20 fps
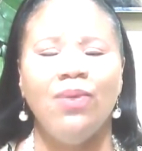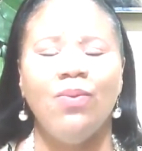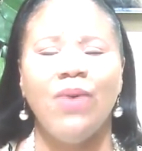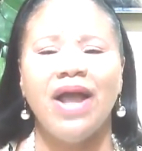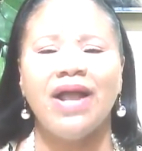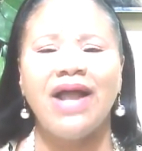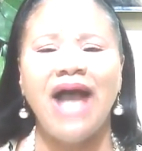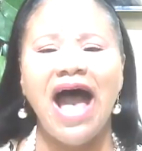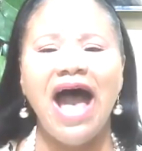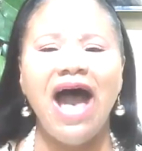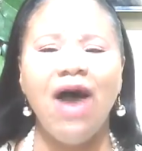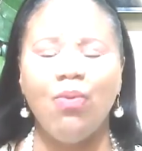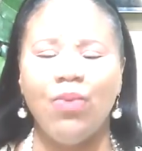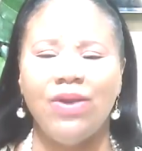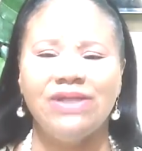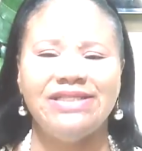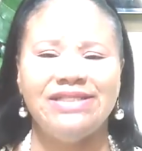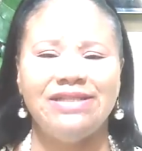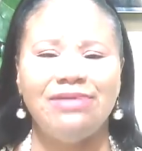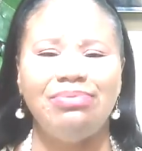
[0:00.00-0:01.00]
When
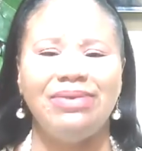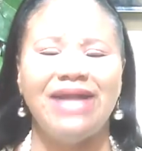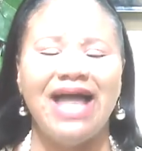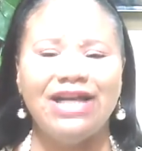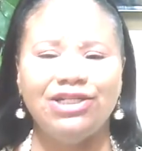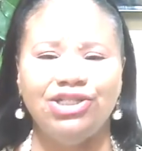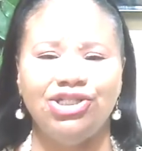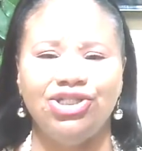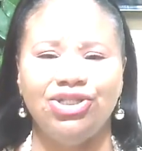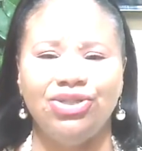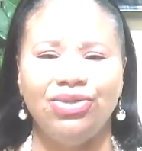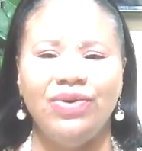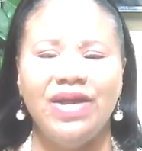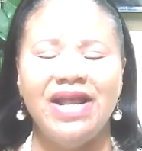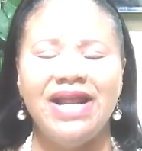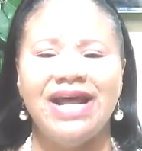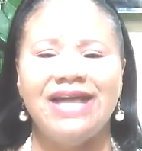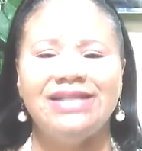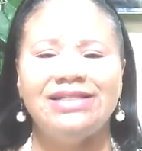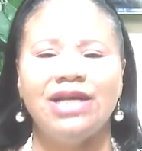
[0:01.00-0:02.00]
God wants to bless you,
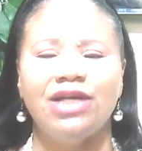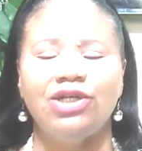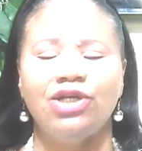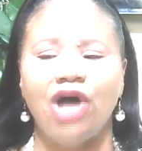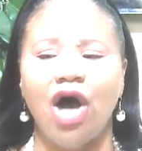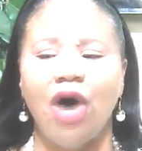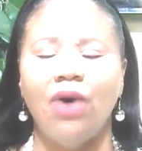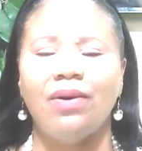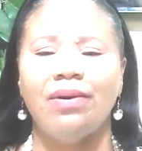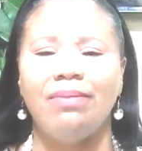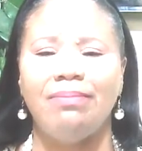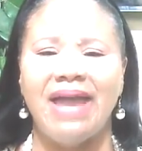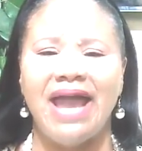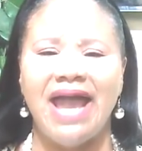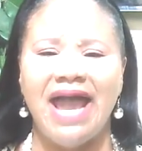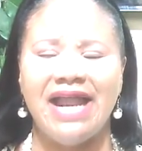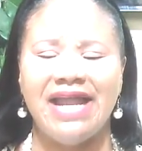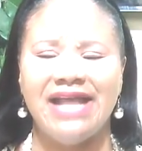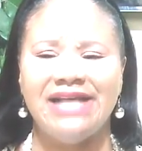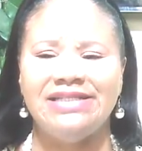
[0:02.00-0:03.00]
he doesn't go to
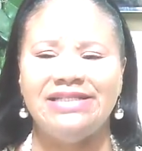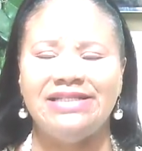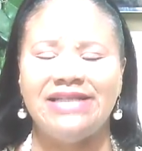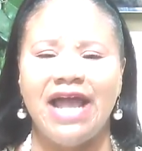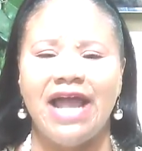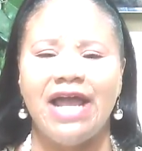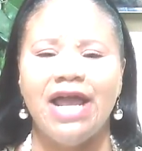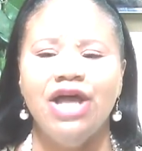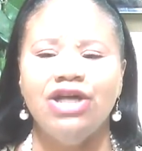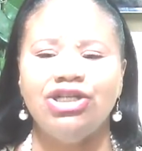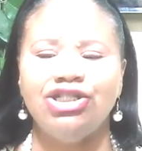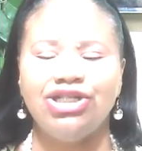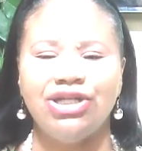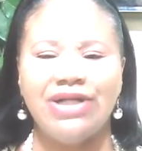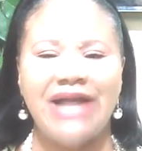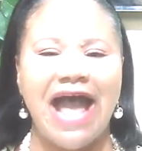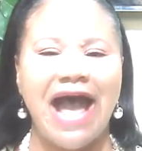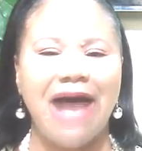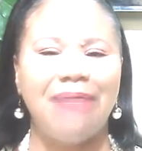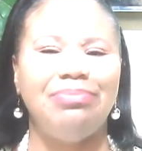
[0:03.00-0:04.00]
man and say,
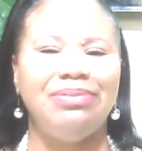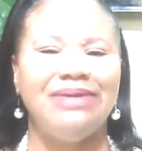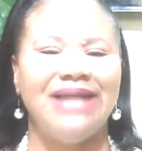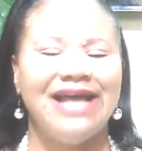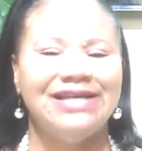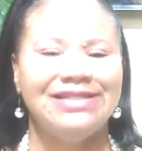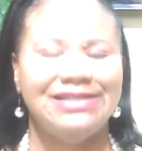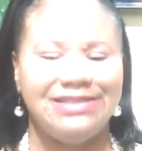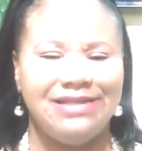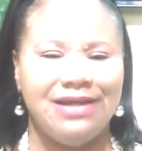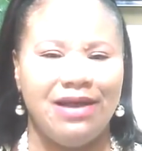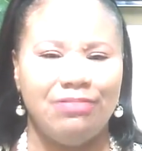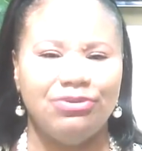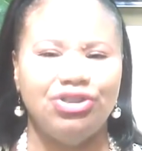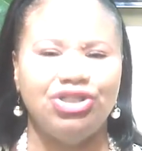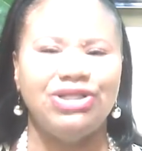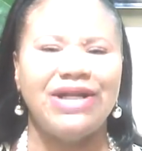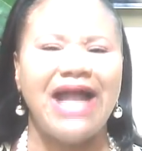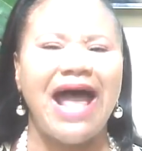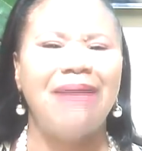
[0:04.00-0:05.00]
should I bless
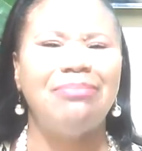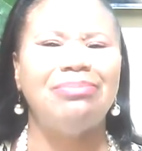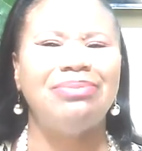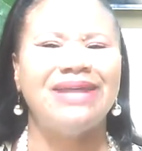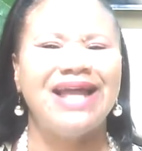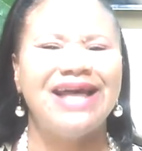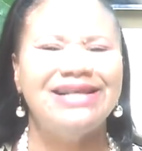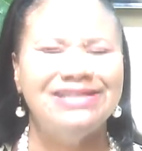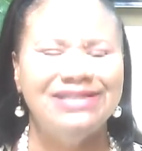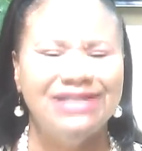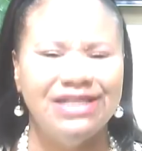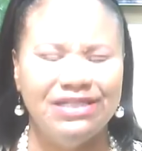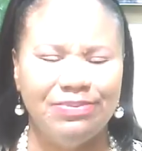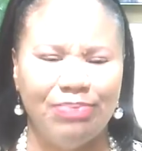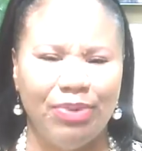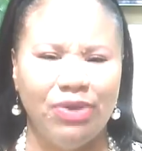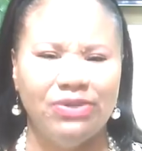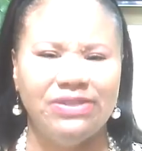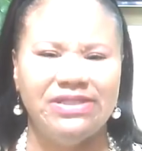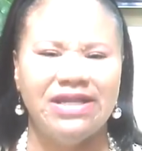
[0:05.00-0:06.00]
them? Should I bless this
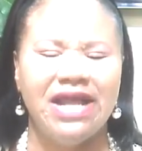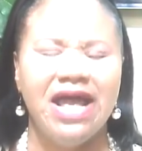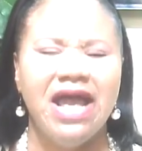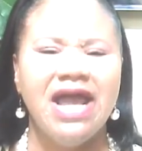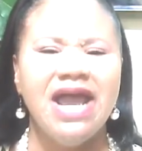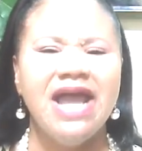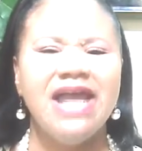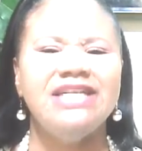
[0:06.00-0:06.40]
person?